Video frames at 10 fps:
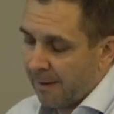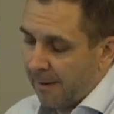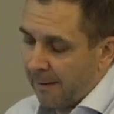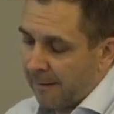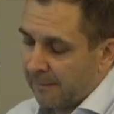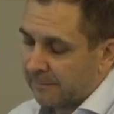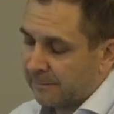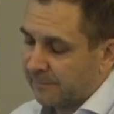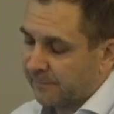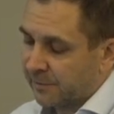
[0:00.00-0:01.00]
and
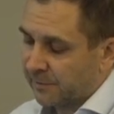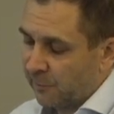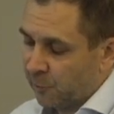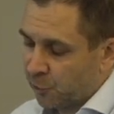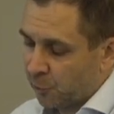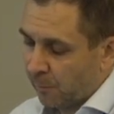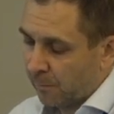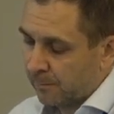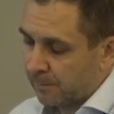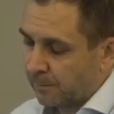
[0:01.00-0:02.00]
afforestation
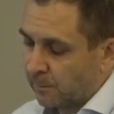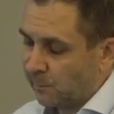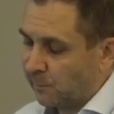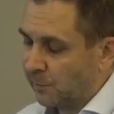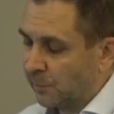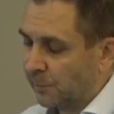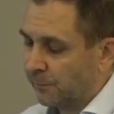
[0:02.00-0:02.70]
and